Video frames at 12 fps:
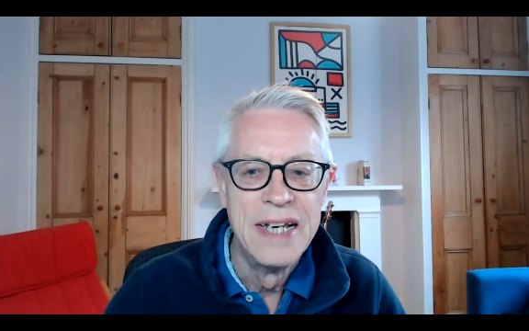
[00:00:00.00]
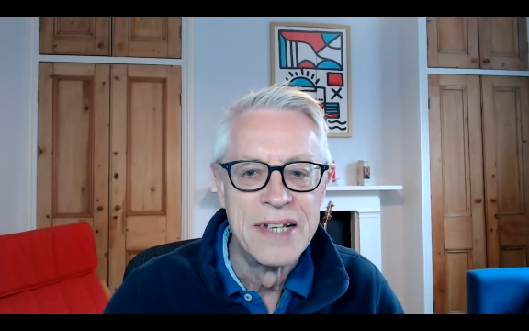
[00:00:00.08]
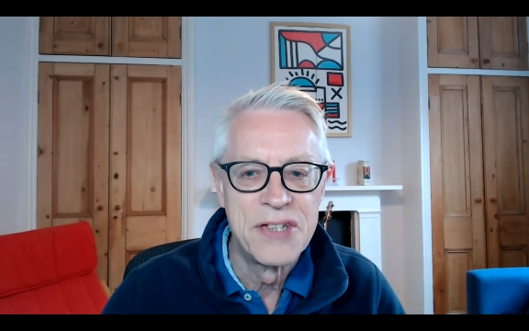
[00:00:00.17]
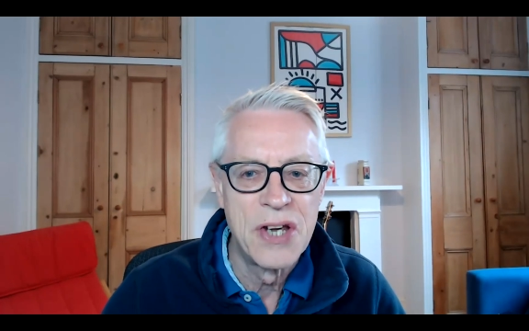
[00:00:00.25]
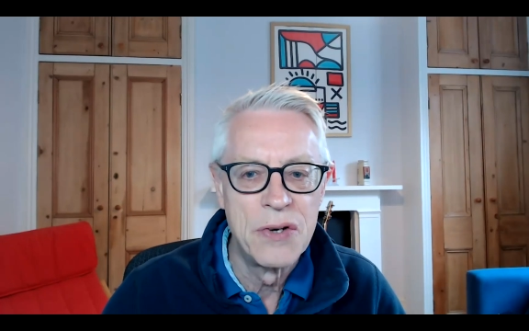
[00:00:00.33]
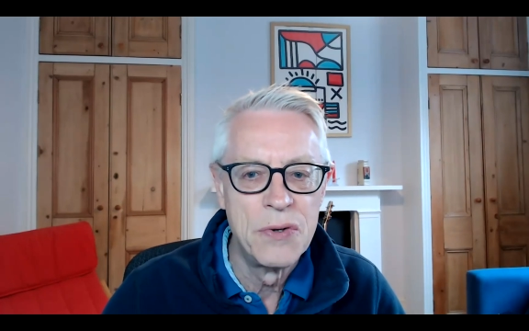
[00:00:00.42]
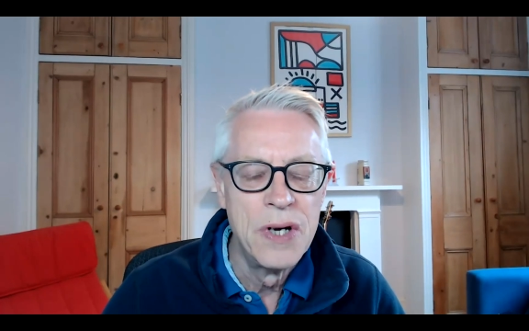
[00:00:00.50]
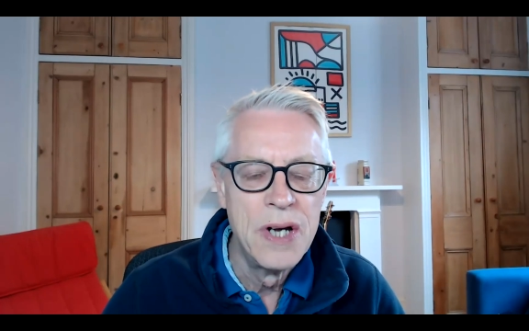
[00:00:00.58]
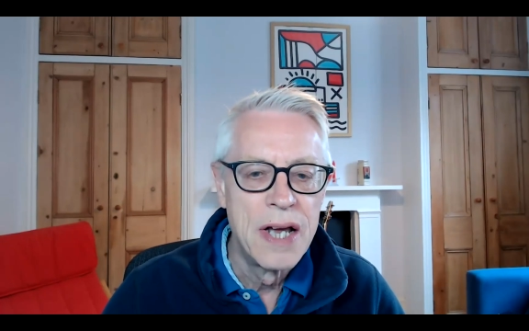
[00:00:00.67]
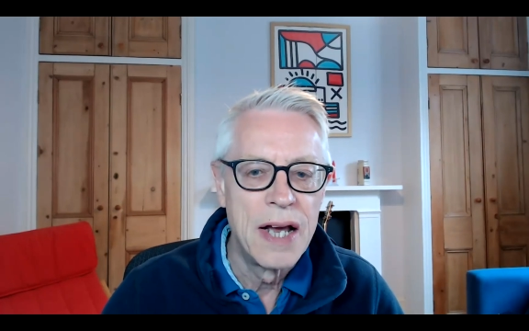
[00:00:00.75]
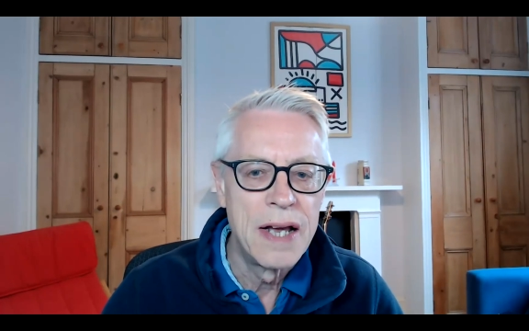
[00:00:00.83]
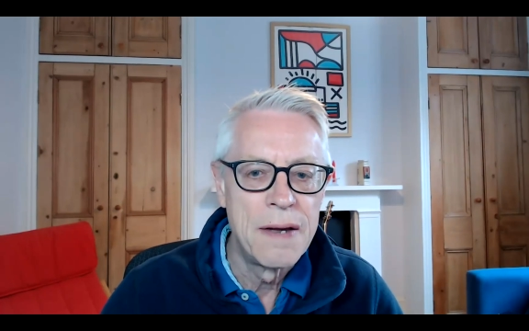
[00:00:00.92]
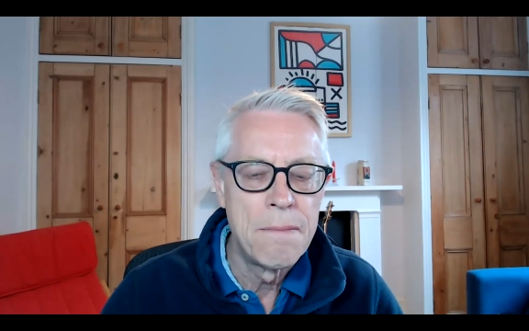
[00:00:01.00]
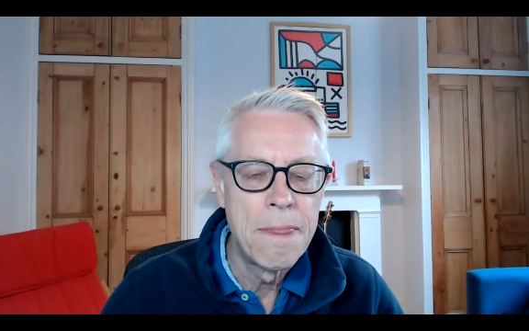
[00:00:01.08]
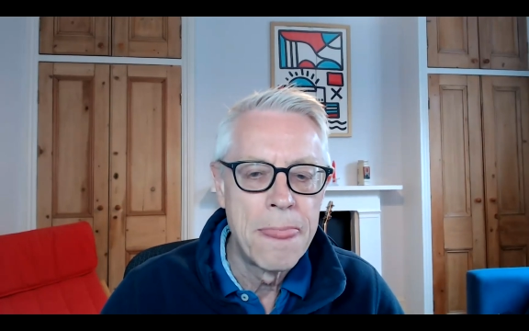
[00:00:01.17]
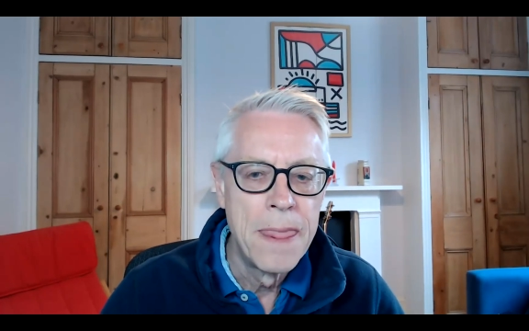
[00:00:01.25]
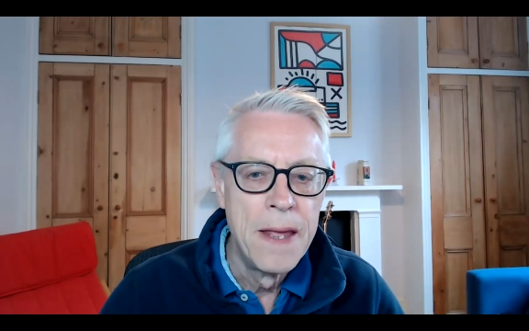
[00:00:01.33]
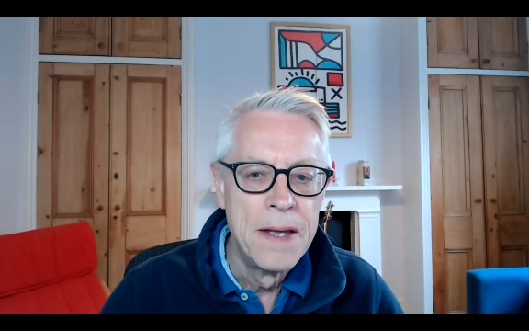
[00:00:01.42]
So
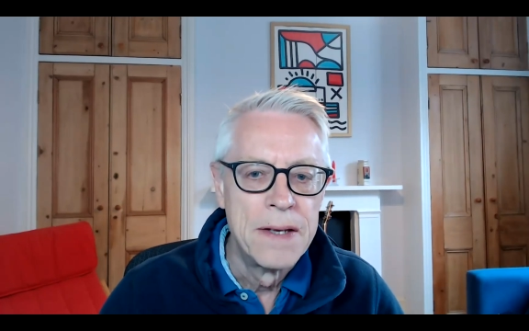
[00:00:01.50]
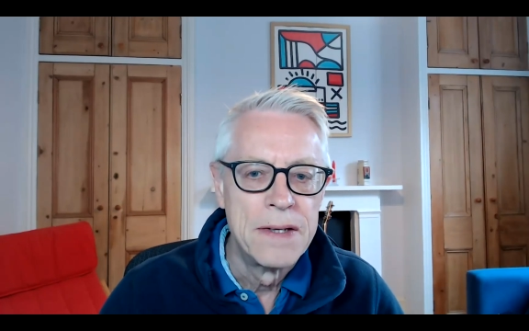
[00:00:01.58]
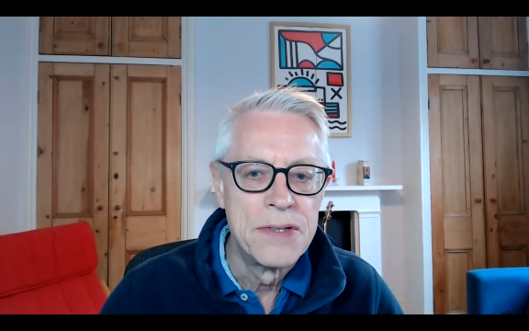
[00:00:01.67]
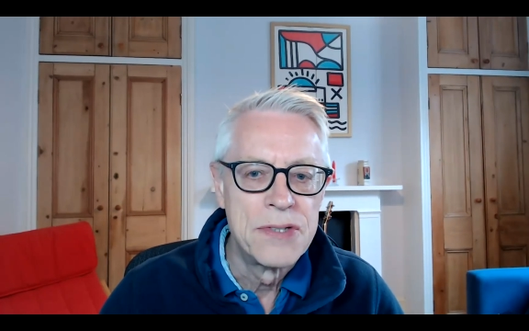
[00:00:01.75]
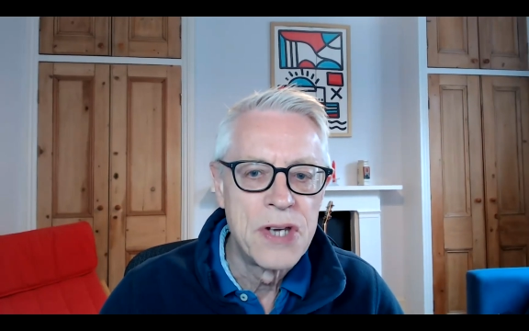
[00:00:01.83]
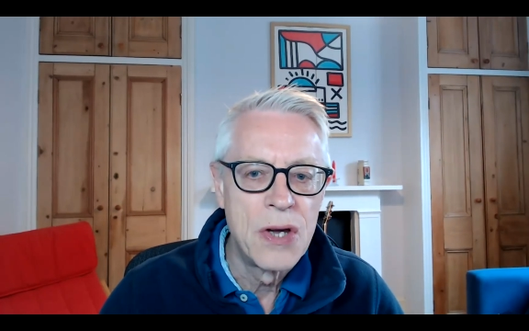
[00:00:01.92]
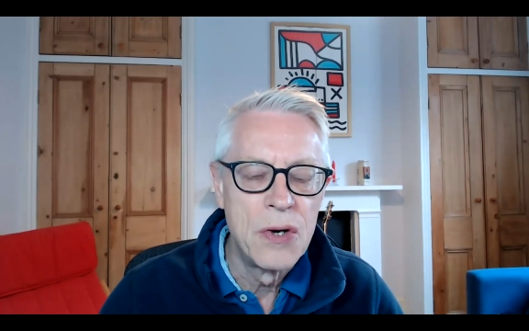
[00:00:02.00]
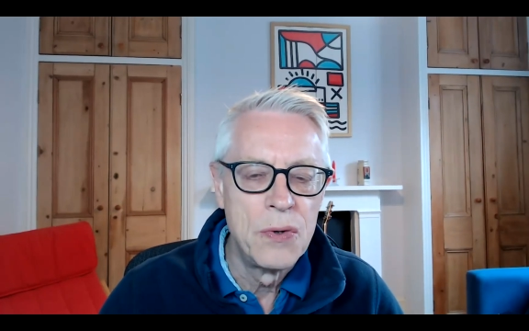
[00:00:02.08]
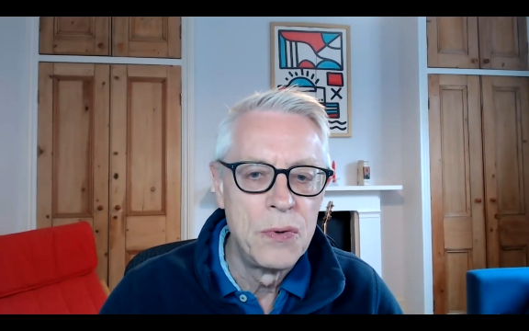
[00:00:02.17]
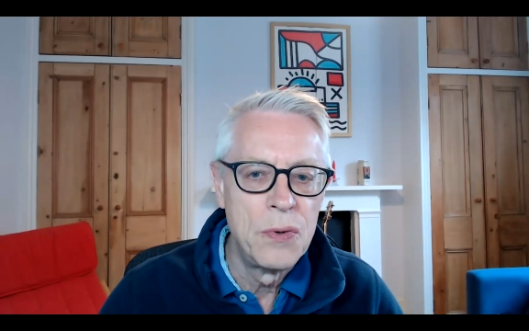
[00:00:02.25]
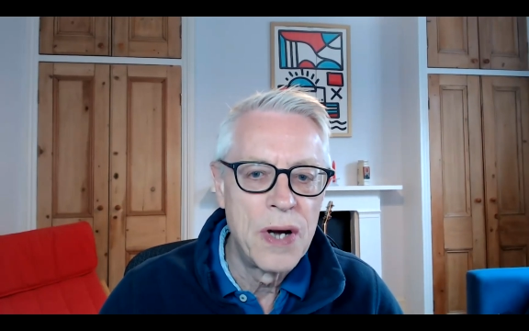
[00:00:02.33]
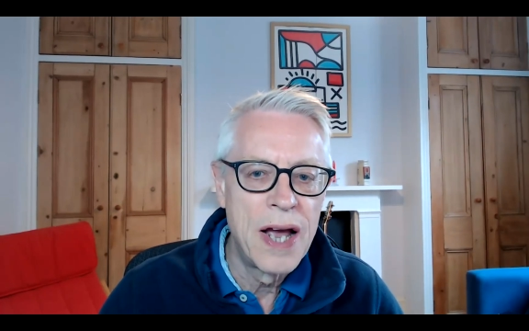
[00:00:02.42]
so